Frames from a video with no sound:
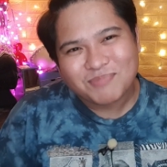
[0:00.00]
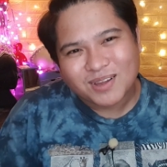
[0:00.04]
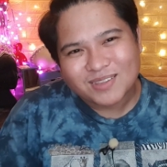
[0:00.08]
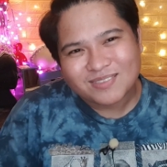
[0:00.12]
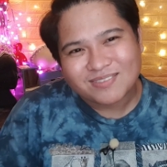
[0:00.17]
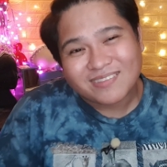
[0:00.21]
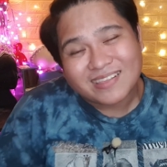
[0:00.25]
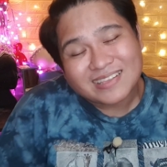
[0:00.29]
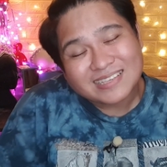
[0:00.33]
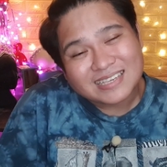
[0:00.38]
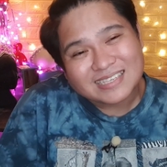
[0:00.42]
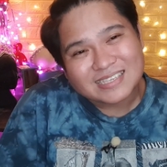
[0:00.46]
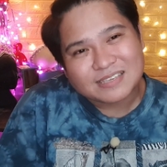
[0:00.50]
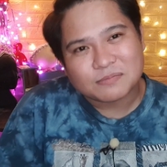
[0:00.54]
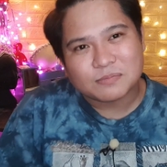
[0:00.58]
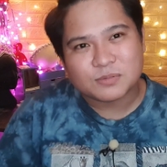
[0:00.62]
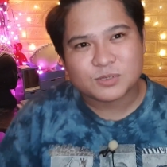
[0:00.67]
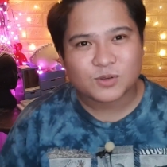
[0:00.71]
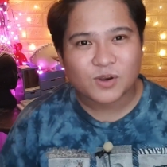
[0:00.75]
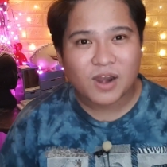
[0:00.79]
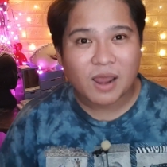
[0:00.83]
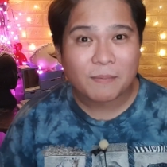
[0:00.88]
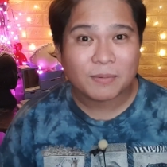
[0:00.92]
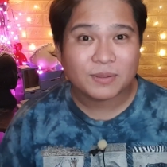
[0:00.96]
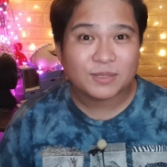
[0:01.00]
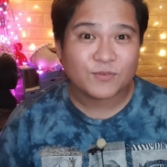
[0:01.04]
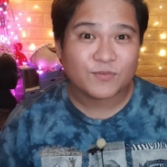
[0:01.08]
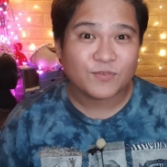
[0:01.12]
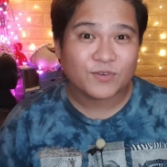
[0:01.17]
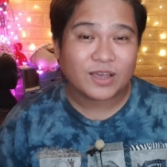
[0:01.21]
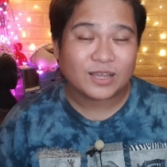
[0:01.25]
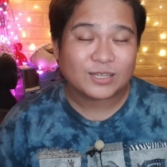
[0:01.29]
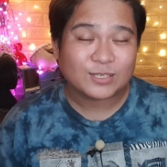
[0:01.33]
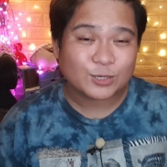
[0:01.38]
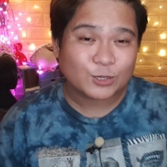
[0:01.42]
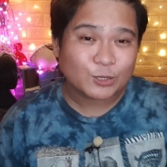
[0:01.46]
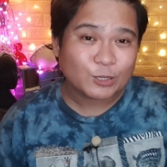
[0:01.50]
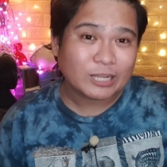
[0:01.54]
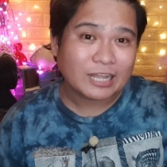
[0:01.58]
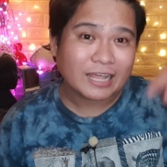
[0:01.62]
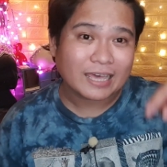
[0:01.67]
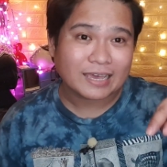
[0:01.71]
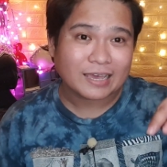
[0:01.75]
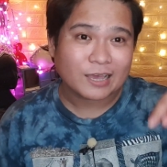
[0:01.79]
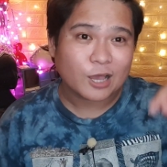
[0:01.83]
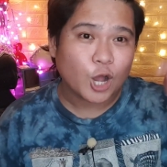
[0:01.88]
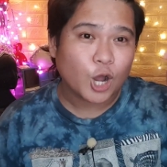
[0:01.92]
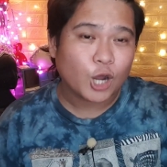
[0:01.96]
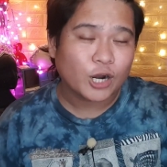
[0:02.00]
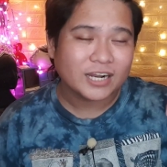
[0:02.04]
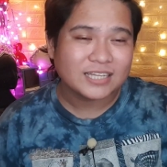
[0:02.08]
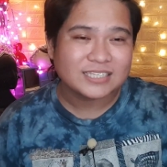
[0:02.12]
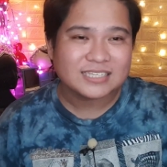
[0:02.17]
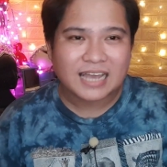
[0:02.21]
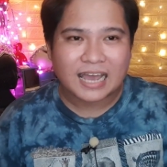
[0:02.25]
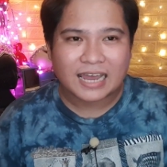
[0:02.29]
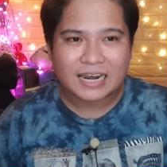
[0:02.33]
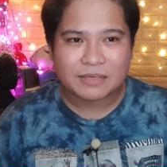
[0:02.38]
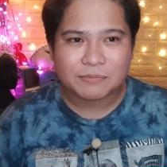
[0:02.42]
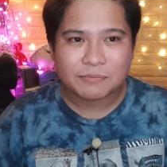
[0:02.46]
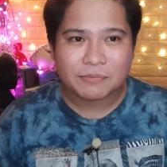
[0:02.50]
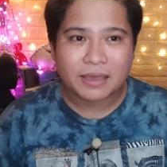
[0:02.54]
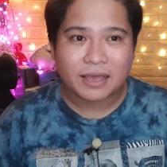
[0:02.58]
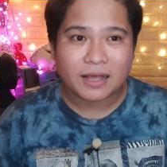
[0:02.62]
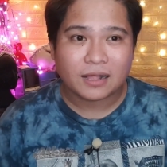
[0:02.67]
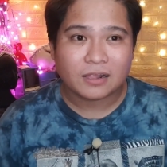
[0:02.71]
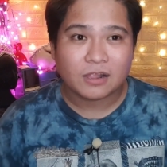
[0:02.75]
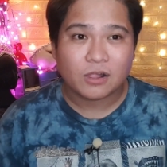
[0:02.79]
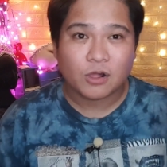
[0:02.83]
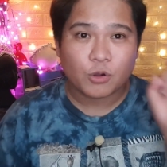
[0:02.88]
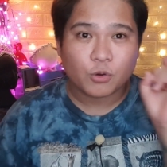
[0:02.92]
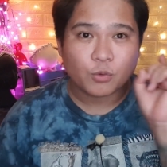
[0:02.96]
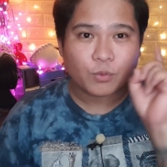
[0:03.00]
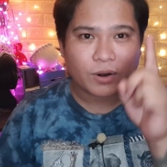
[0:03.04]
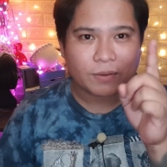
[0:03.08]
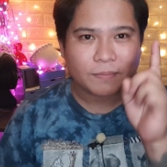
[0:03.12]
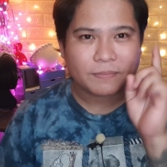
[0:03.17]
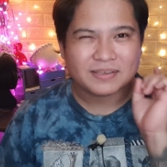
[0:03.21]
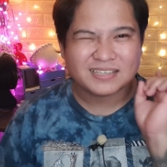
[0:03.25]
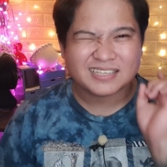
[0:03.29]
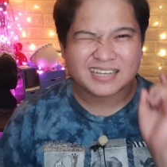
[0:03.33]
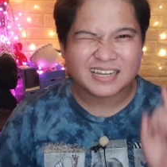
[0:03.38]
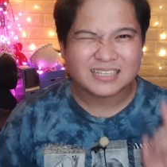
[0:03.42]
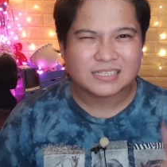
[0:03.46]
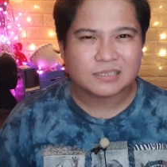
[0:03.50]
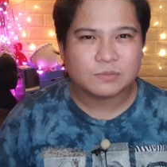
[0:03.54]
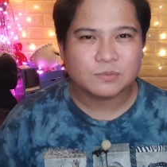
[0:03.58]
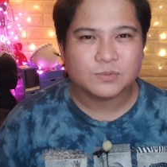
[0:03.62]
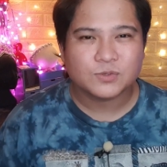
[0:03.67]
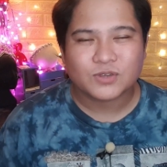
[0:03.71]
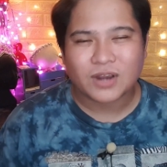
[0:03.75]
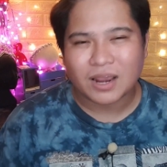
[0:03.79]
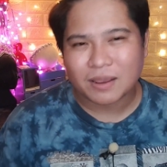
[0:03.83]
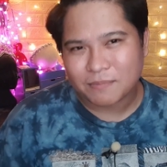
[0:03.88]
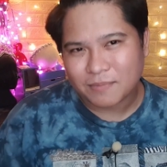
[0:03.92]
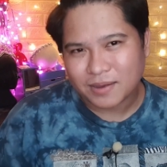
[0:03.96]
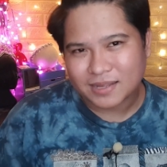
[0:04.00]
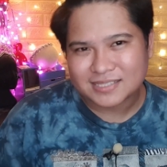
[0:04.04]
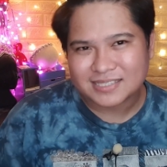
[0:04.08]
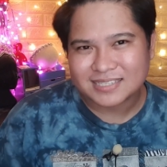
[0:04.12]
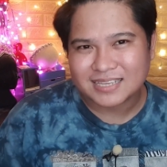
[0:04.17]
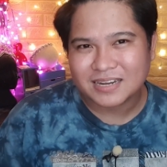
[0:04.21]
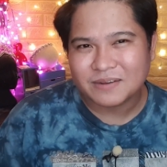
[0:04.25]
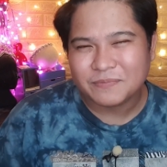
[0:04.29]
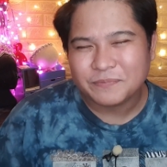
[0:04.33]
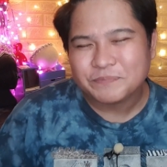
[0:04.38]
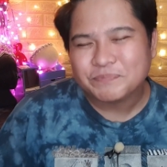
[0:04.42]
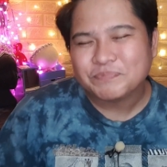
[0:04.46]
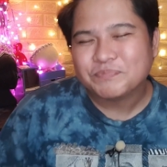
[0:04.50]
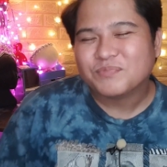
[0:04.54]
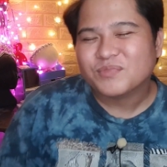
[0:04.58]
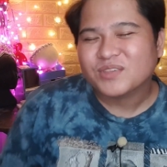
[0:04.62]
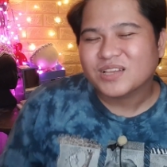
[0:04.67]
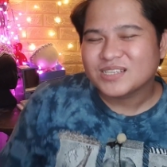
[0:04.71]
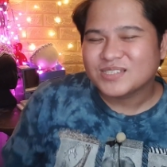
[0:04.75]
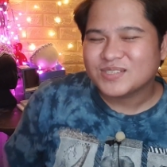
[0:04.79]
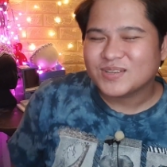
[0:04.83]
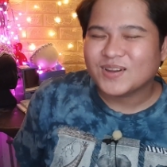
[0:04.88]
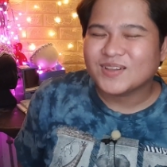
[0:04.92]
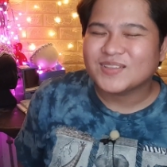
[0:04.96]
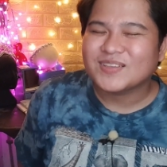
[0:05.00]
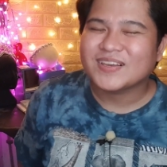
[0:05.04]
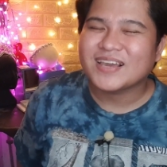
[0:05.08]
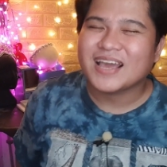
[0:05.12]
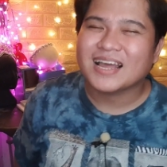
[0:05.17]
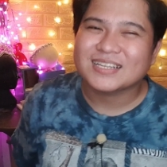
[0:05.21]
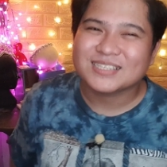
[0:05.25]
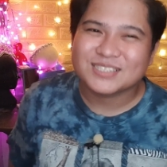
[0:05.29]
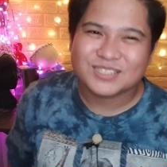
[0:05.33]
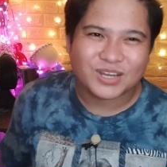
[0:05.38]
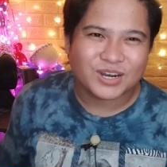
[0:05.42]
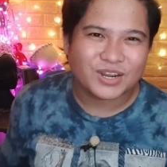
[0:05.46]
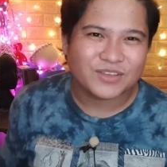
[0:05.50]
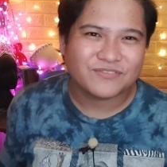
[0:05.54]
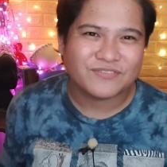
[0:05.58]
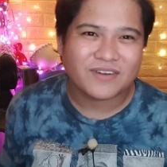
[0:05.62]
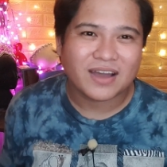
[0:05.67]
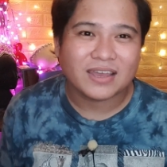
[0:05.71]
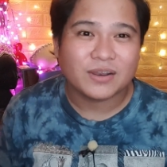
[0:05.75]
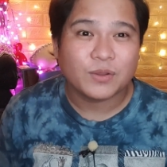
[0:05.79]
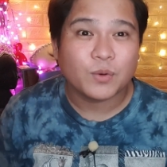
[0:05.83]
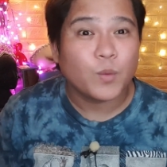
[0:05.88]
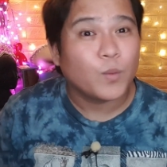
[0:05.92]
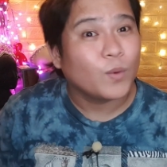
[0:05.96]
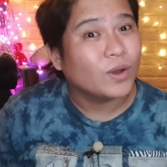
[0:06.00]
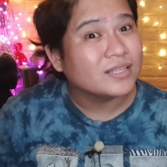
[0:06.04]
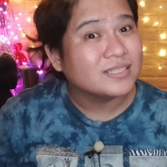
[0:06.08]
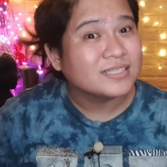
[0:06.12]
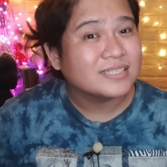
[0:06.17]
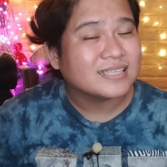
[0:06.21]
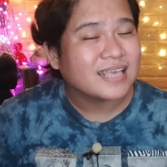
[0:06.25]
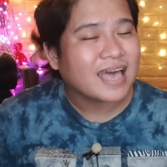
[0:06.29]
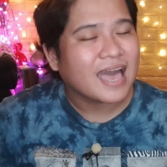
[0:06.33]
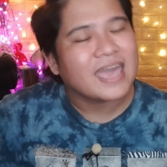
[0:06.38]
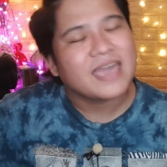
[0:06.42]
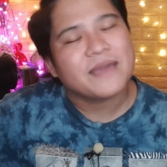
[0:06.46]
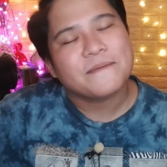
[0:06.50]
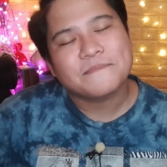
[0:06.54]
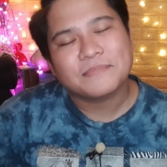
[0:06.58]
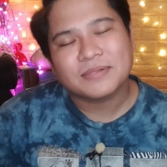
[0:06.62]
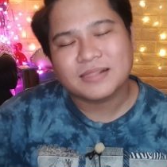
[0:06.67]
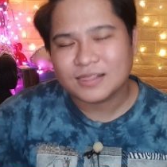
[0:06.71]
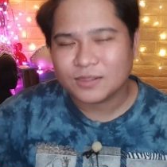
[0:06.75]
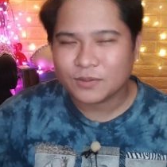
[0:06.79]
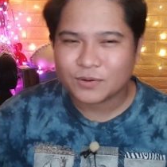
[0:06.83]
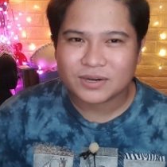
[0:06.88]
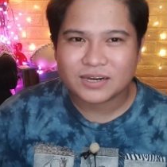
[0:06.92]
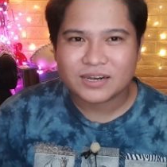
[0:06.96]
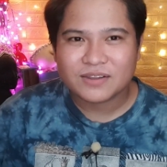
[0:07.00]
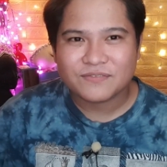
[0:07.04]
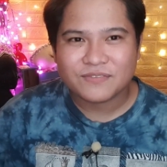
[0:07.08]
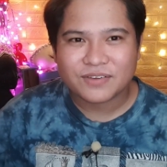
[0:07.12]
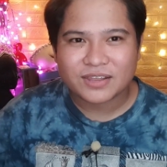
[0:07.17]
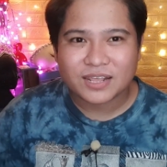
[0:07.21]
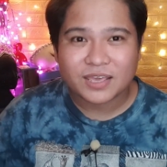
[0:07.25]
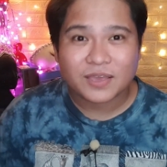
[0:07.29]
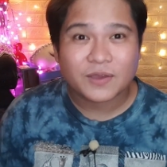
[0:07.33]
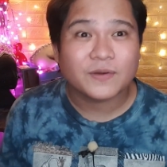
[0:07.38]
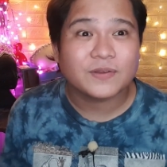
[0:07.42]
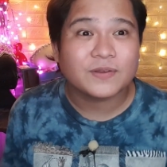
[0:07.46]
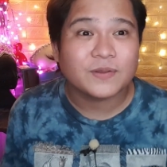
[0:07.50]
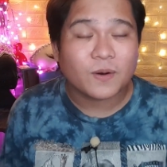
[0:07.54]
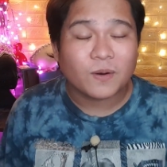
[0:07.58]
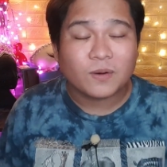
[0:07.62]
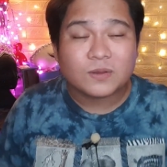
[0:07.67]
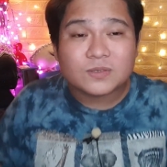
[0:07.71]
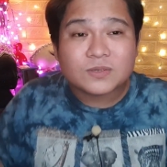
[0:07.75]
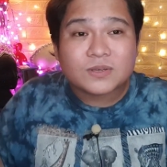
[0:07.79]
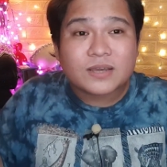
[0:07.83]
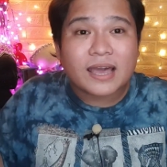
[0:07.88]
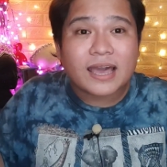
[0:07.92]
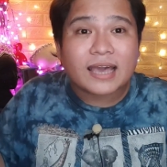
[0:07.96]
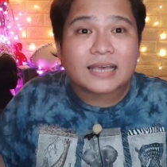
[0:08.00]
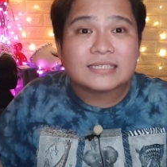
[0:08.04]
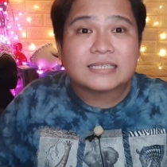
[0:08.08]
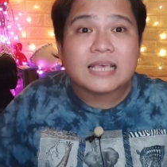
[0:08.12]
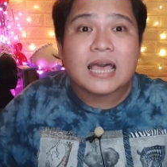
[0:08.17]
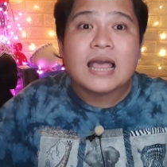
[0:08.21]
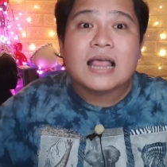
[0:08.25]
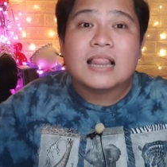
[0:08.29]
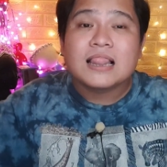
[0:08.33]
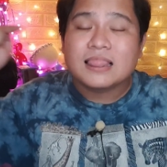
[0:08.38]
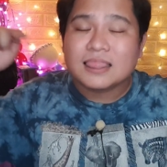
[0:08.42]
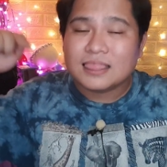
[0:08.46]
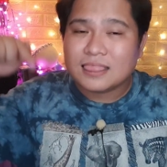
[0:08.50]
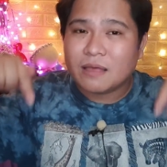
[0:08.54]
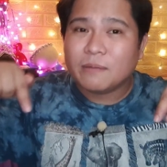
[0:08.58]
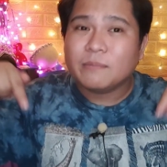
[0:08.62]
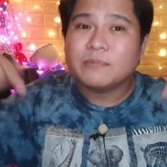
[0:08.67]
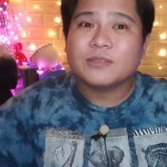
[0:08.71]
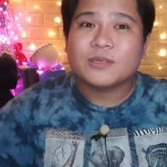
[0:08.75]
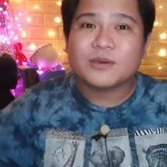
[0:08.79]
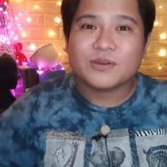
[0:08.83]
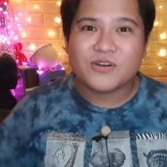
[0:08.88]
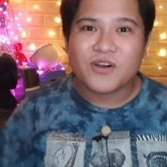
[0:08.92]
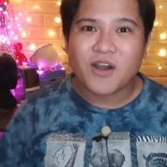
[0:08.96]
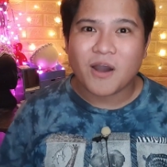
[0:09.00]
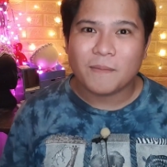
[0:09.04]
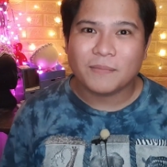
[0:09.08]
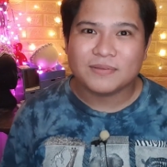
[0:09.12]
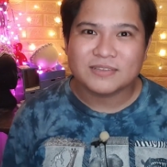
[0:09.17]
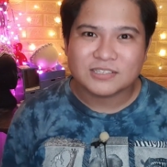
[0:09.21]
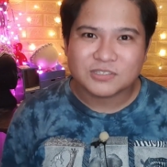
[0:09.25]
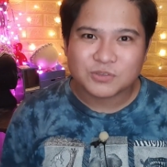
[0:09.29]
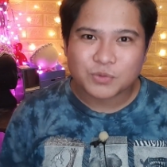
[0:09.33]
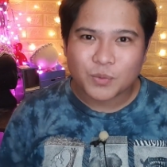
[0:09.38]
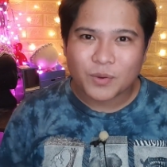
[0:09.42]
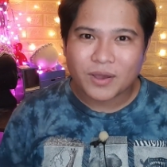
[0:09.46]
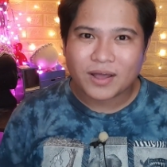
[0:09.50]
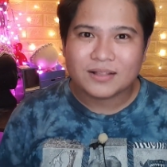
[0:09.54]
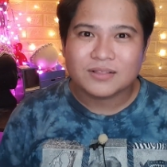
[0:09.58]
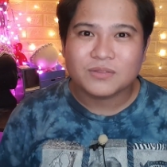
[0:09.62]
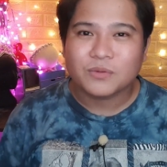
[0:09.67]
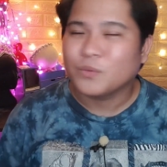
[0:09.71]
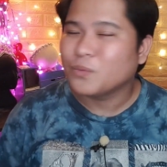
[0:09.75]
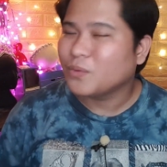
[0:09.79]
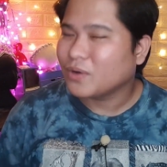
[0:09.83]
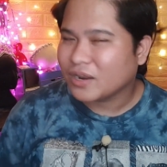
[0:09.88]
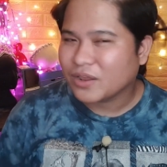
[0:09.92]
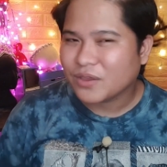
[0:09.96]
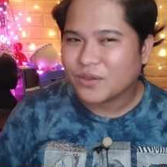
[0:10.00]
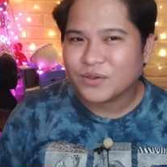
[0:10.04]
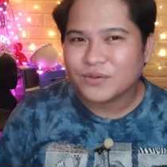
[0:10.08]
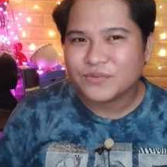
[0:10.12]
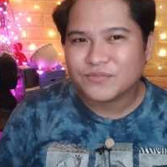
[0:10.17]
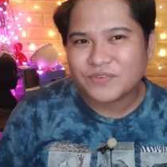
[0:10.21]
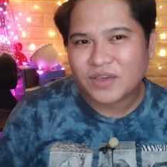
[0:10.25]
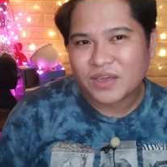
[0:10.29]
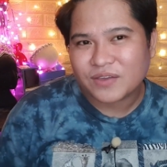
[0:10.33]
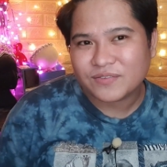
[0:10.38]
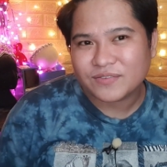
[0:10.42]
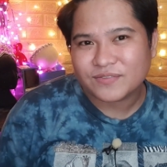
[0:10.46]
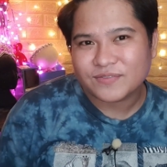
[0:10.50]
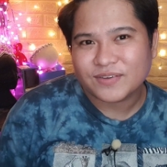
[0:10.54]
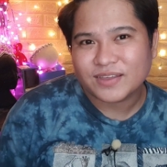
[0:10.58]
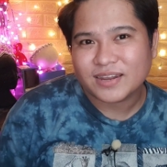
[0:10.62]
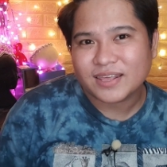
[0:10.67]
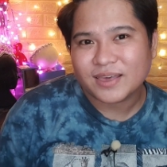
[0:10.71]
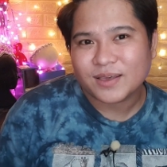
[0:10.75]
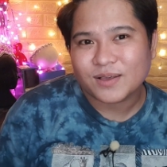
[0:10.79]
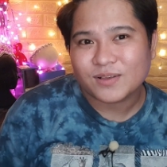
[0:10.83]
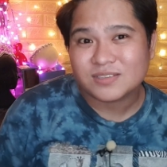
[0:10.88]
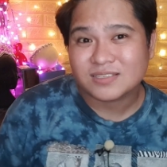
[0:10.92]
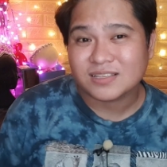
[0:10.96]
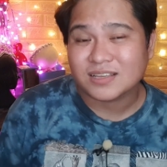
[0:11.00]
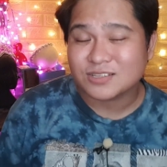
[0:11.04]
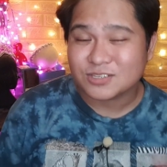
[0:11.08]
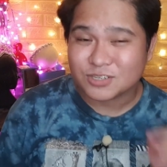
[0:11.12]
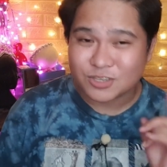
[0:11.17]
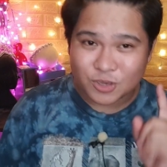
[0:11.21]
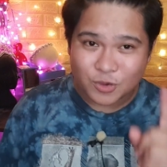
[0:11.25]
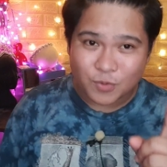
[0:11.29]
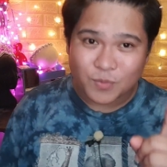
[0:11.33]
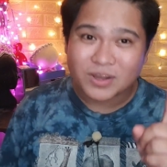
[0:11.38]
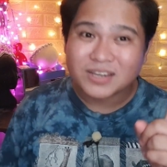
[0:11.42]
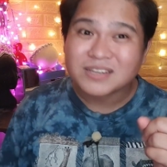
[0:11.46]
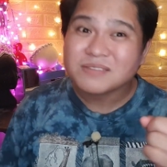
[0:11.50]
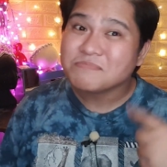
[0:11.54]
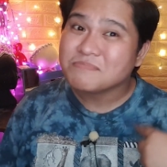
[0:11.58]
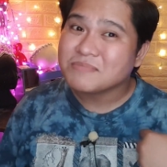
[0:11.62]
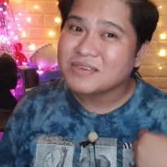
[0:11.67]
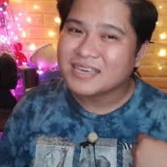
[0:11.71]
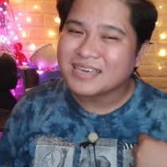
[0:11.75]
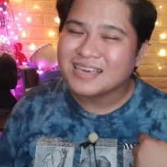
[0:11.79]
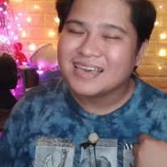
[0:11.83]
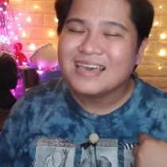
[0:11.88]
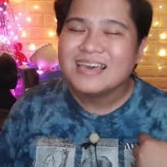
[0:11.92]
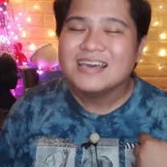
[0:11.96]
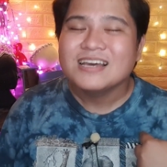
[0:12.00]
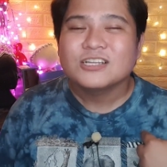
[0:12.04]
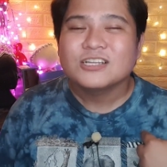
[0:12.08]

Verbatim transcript: button is subscribing. Don't forget to click on its honey bell, represent the subscribe button, so that they get notified once I uploaded a video. And also guys, let me in the comments as well what are your favorite videos that you want me